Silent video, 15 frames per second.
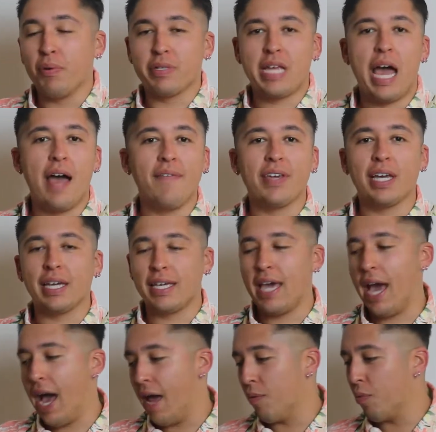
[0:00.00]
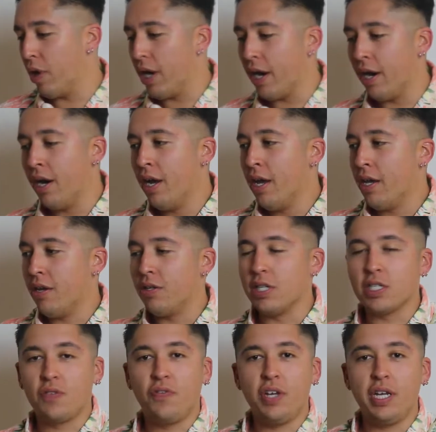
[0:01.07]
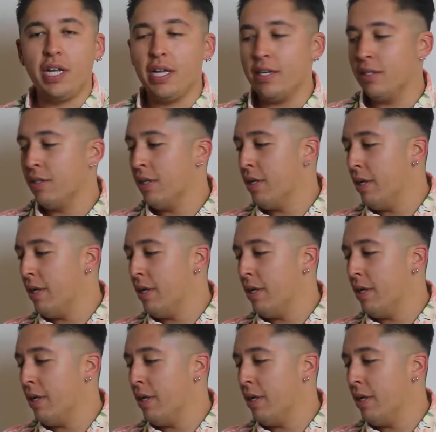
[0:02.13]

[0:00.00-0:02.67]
as having a cat where you just feed it,